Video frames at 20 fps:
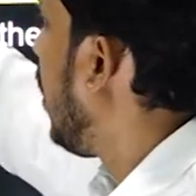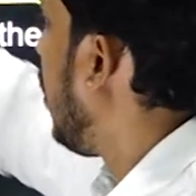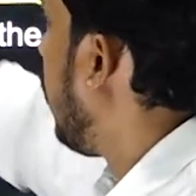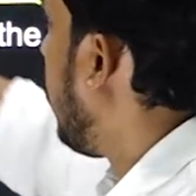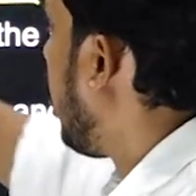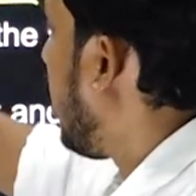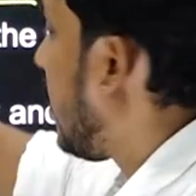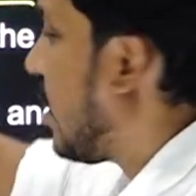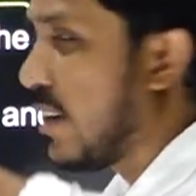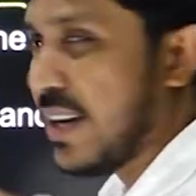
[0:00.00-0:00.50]

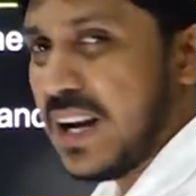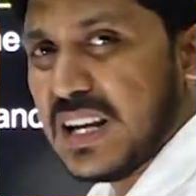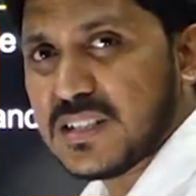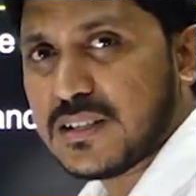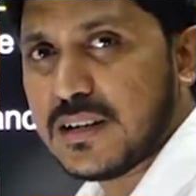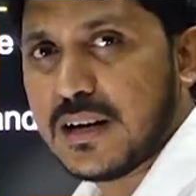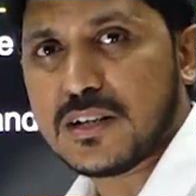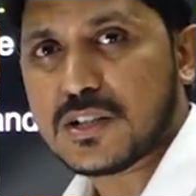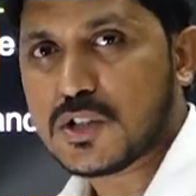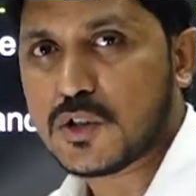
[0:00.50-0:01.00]
Only
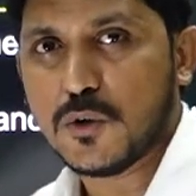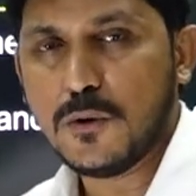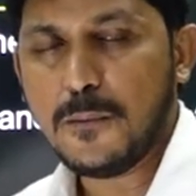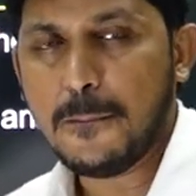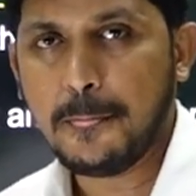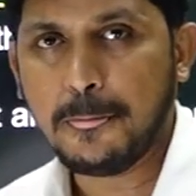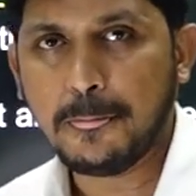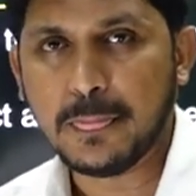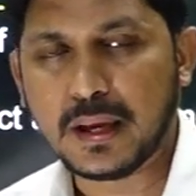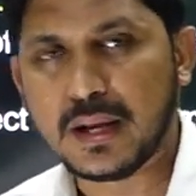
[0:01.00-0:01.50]
grasslands, no.
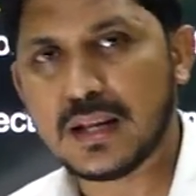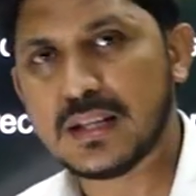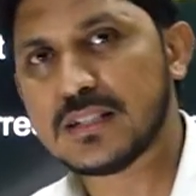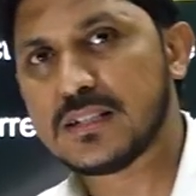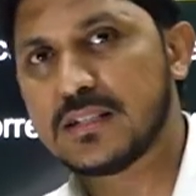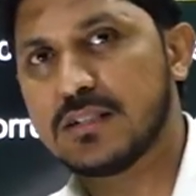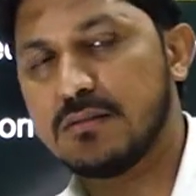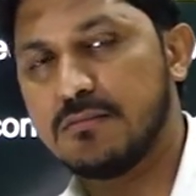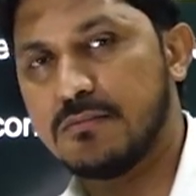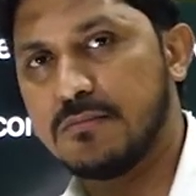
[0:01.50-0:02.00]
They can
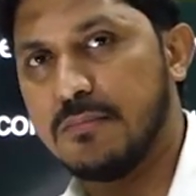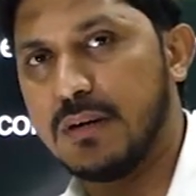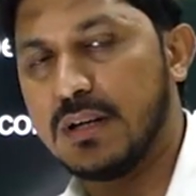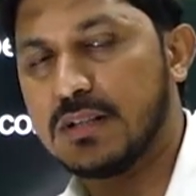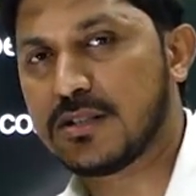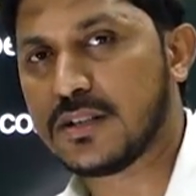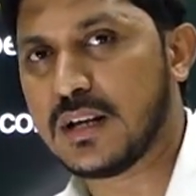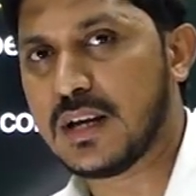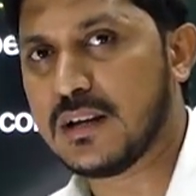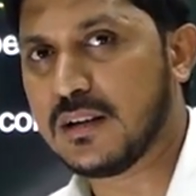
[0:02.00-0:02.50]
be
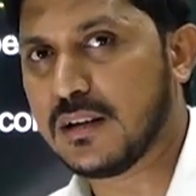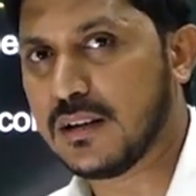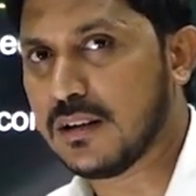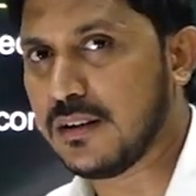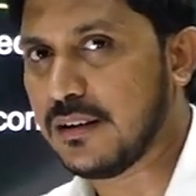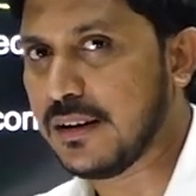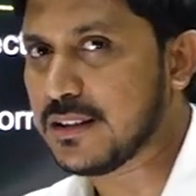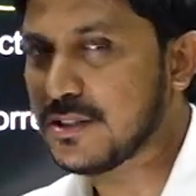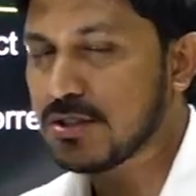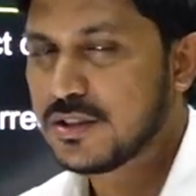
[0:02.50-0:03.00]
staying
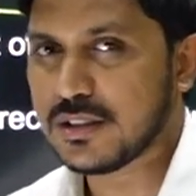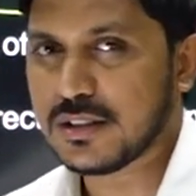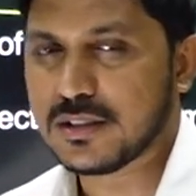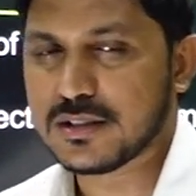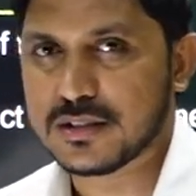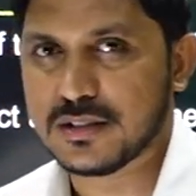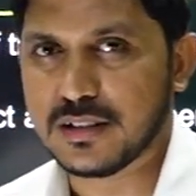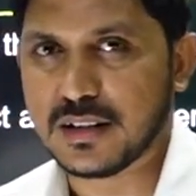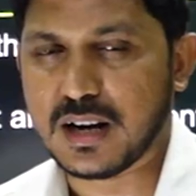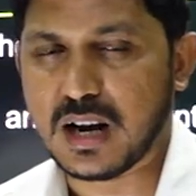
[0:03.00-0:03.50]
in
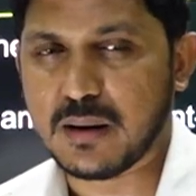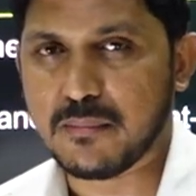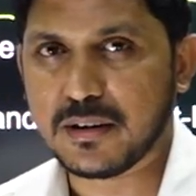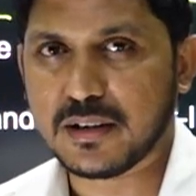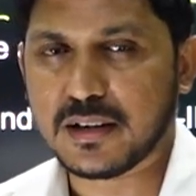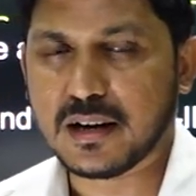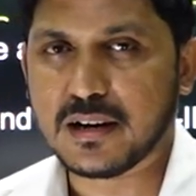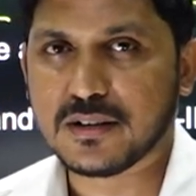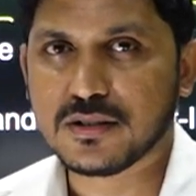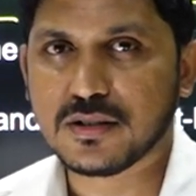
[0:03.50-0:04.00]
deserts, their
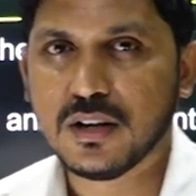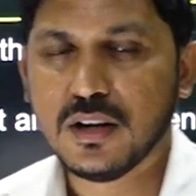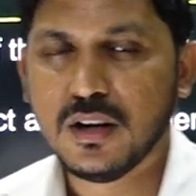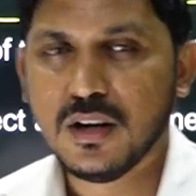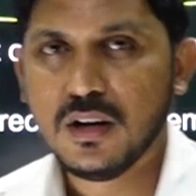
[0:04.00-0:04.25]
habitat,